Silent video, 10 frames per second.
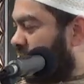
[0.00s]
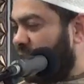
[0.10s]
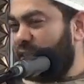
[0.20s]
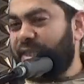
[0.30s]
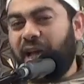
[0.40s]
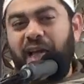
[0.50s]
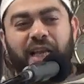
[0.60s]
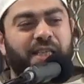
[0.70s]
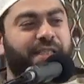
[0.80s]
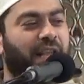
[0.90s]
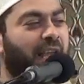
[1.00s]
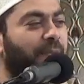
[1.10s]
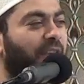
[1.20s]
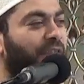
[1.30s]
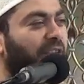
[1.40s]
Isa alayhi
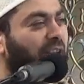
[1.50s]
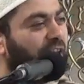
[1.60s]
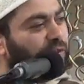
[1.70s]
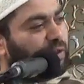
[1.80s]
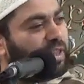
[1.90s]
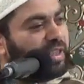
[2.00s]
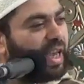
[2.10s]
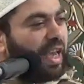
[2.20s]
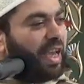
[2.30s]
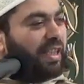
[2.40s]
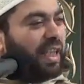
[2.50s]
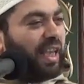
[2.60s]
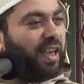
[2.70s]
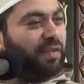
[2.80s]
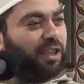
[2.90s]
salam giving life to the dead
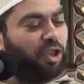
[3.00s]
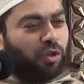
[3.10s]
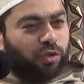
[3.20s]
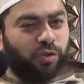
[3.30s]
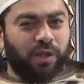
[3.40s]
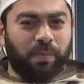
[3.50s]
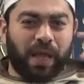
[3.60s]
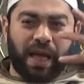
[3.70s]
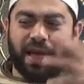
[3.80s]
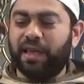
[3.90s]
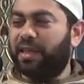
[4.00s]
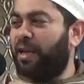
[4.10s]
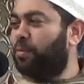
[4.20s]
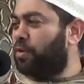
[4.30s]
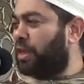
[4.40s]
and giving cure to the blind,
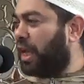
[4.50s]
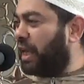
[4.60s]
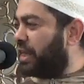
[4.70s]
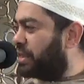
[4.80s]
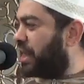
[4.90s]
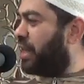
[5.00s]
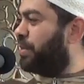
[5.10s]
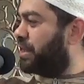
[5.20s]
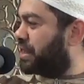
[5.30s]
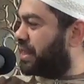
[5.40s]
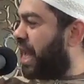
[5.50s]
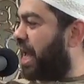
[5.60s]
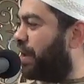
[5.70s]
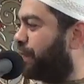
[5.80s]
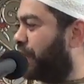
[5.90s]
and Musa alayhi salam his
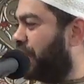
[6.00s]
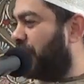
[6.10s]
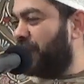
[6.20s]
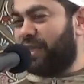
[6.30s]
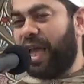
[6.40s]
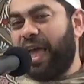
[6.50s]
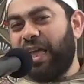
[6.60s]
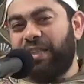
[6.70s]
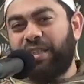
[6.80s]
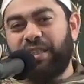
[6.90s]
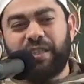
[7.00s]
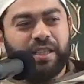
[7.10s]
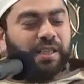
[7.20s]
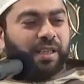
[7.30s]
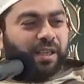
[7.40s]
staff and his hand, and
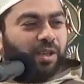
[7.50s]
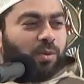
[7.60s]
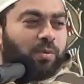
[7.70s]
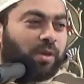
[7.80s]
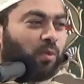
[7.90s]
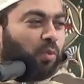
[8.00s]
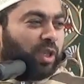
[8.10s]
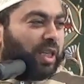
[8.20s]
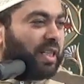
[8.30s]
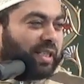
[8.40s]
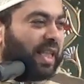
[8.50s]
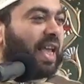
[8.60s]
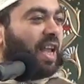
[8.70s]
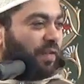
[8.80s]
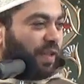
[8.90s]
we didn't see
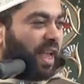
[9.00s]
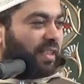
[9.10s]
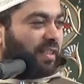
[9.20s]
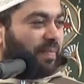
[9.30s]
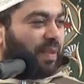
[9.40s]
any of that.